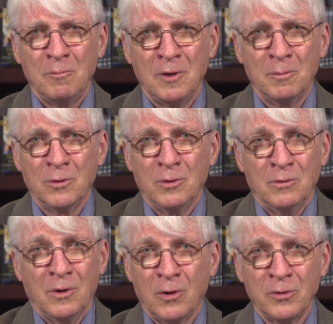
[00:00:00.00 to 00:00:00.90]
People who
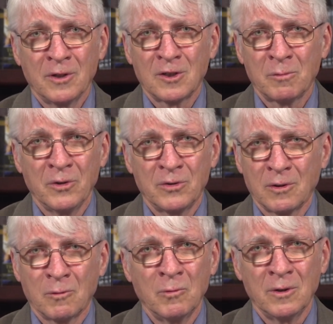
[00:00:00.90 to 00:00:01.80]
know the
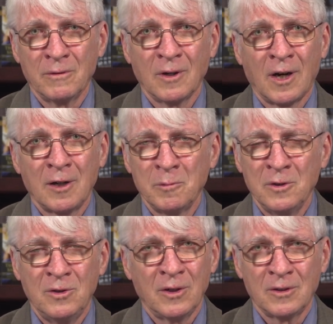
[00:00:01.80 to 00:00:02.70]
explicit will of God will be
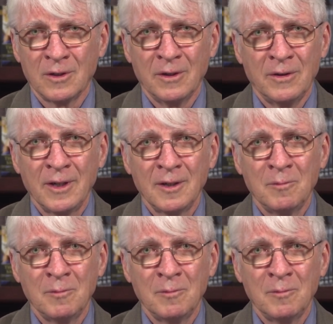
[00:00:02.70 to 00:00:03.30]
judged on that,